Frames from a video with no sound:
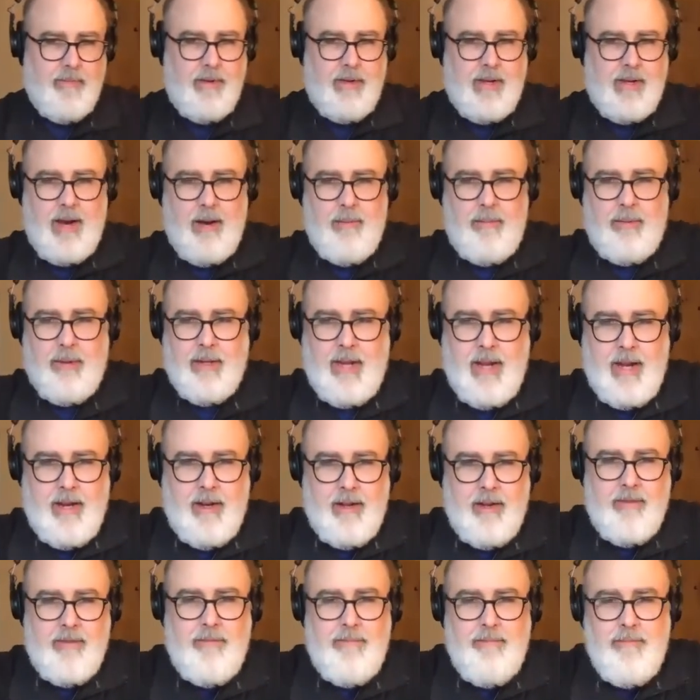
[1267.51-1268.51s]

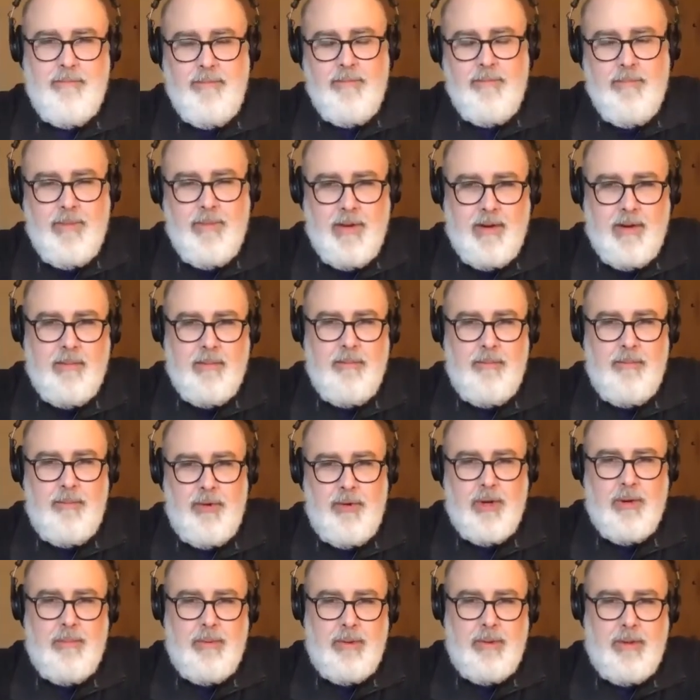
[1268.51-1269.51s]
complicated
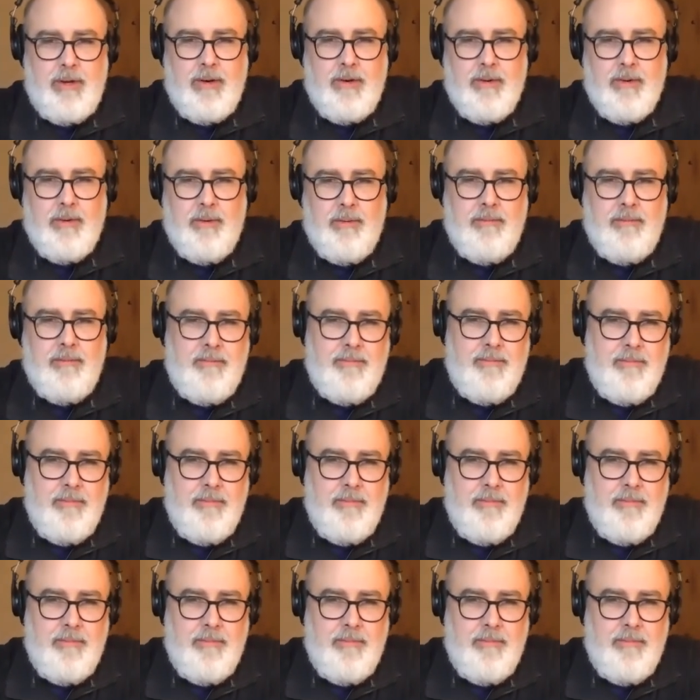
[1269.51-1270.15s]
geopolitical